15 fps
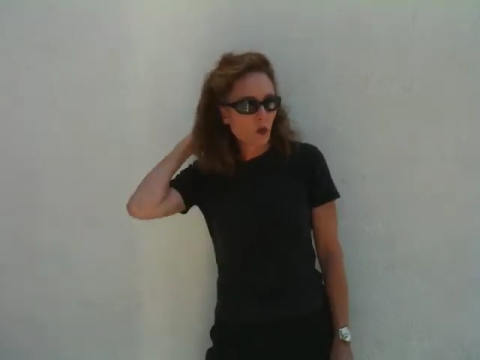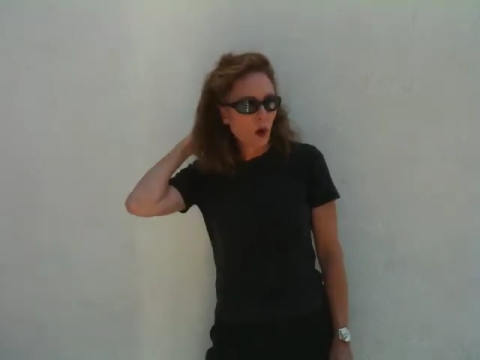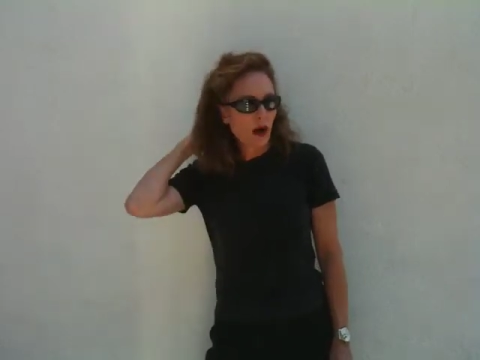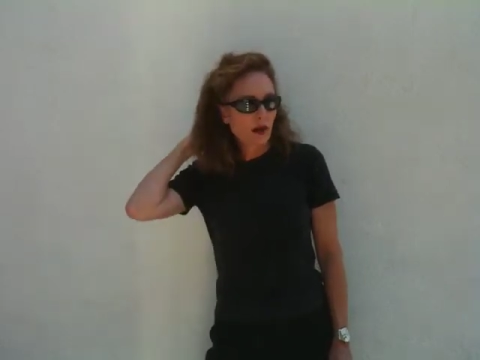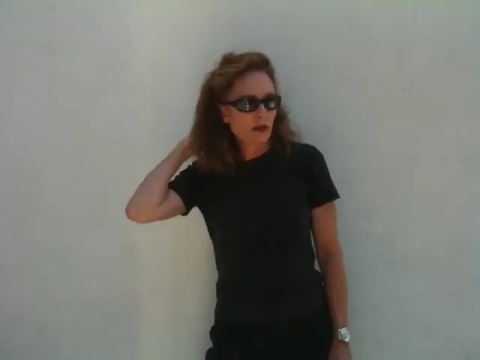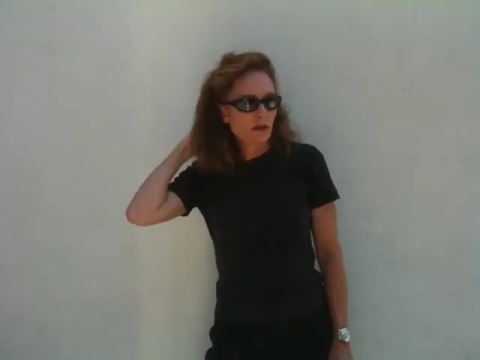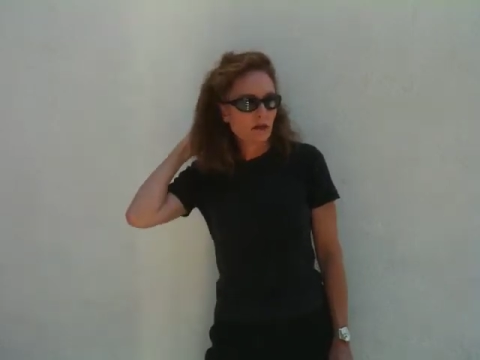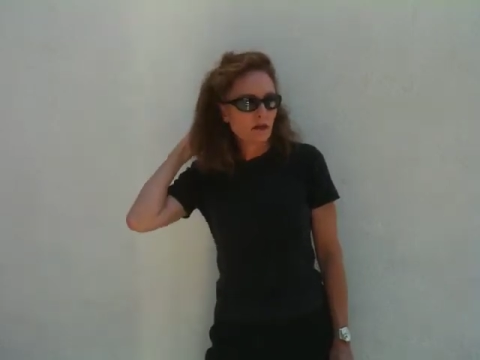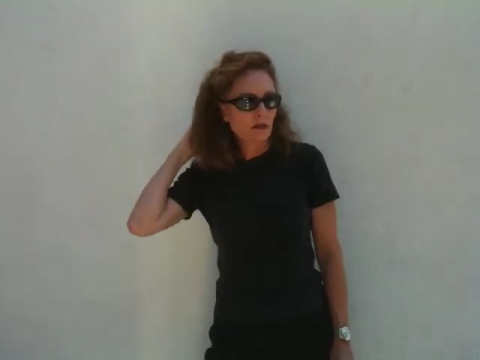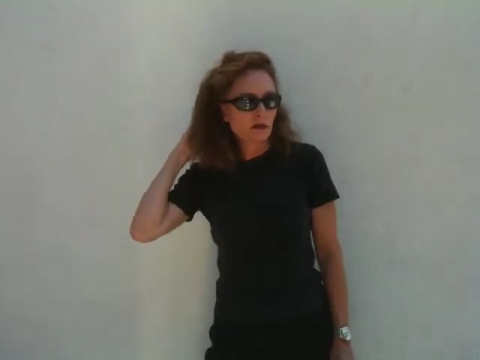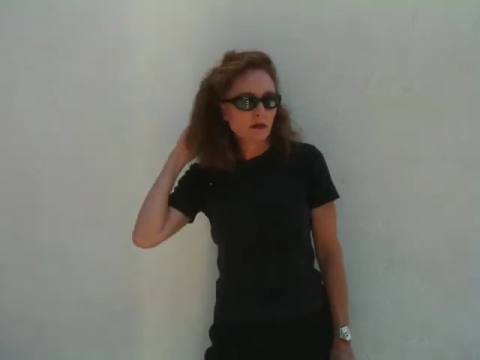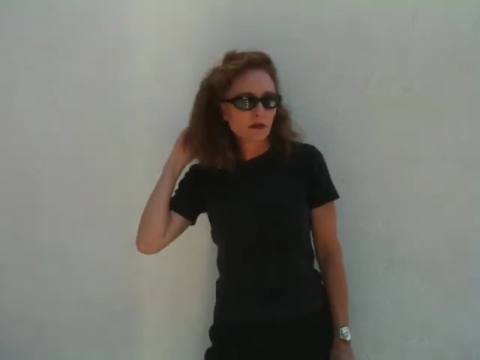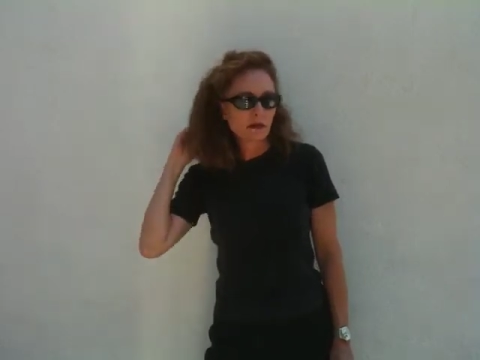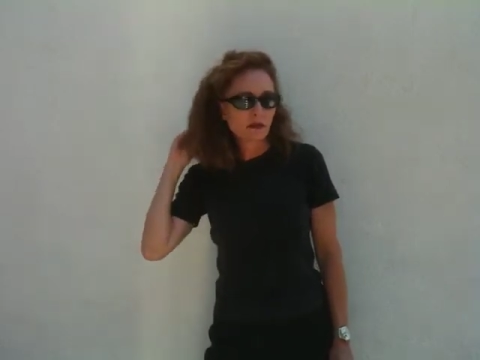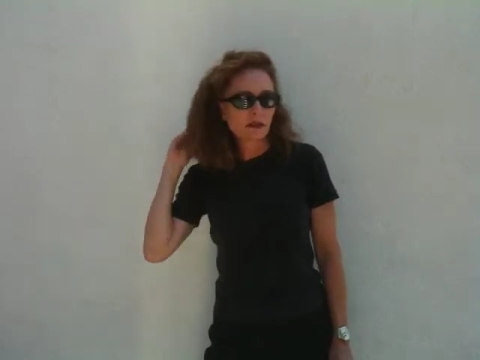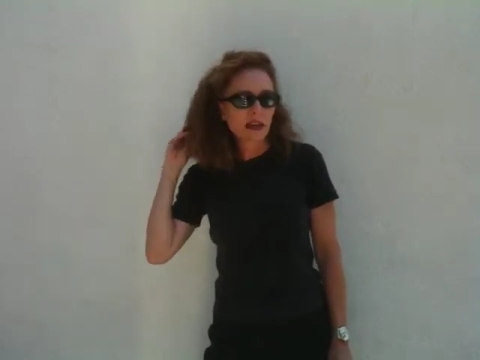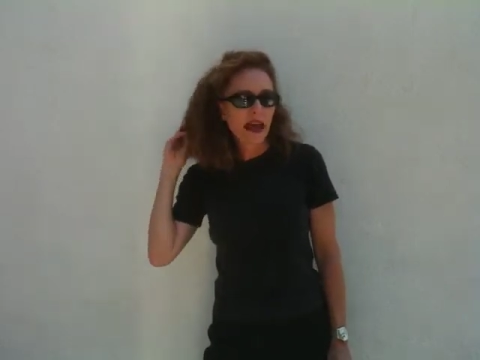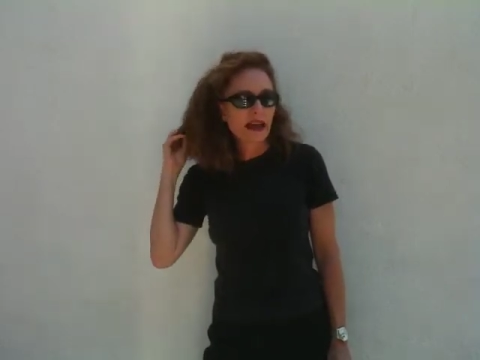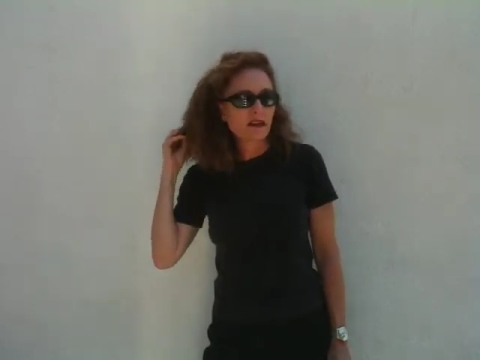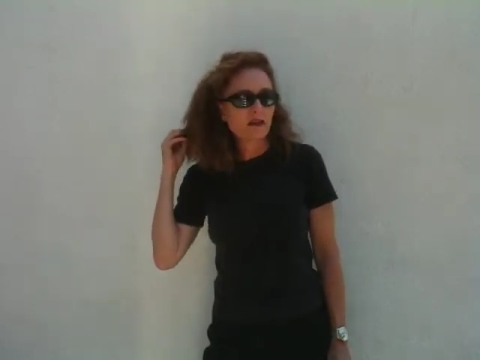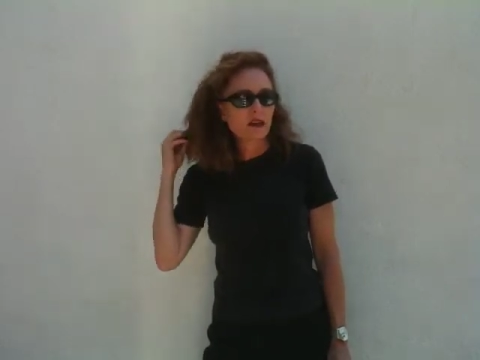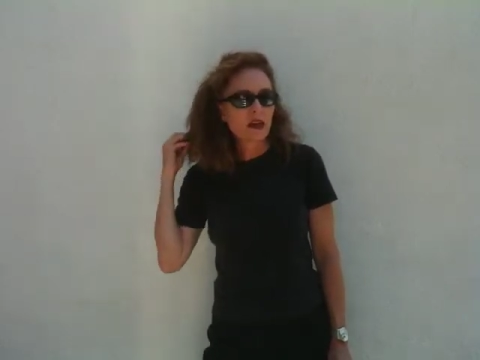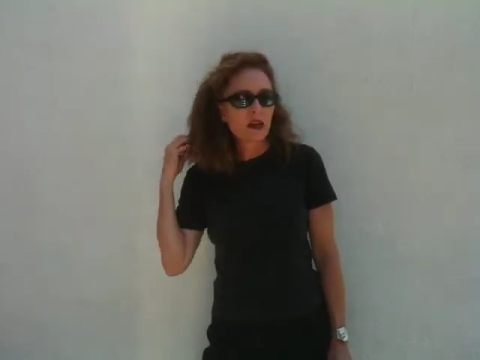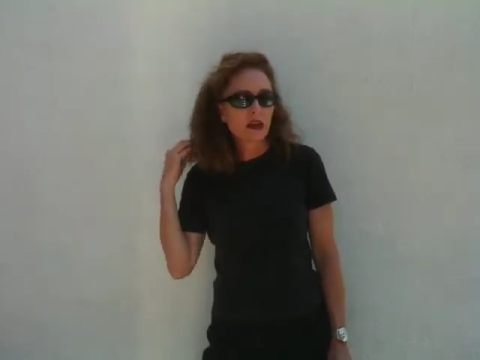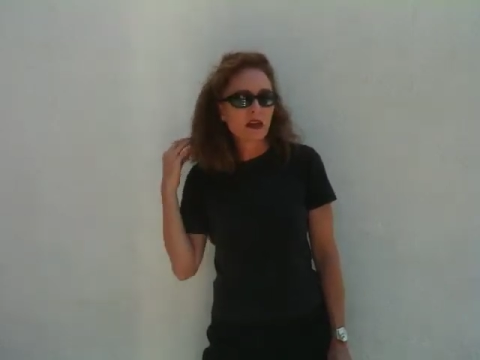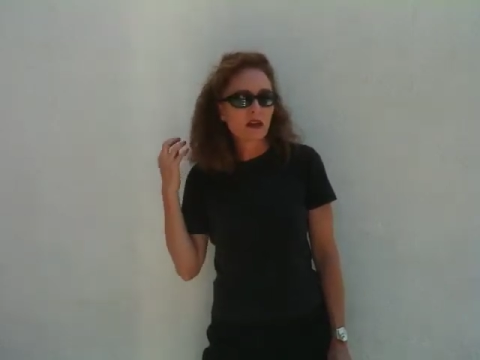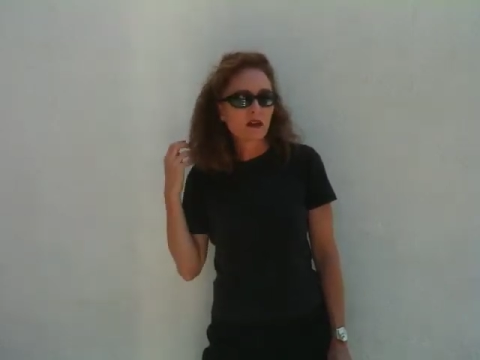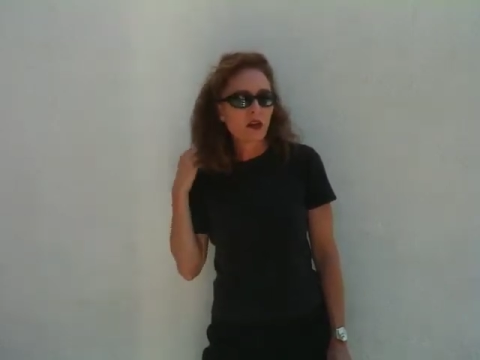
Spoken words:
one length again.